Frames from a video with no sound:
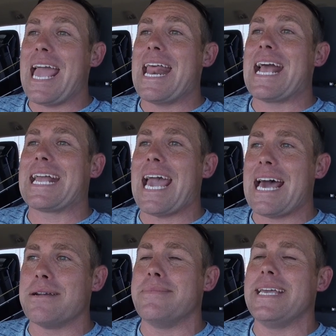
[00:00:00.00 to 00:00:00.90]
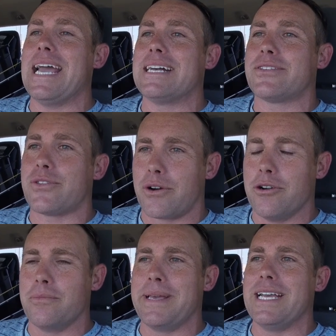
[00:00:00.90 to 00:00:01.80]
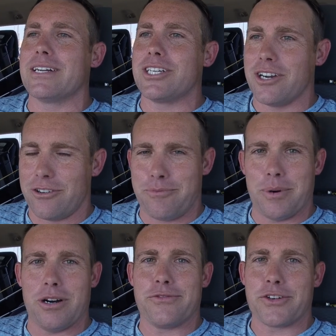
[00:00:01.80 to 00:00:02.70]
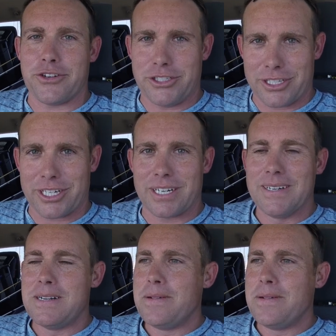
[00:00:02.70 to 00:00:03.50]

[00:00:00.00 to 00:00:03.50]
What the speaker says: and Academy has thrown me a curveball for sure.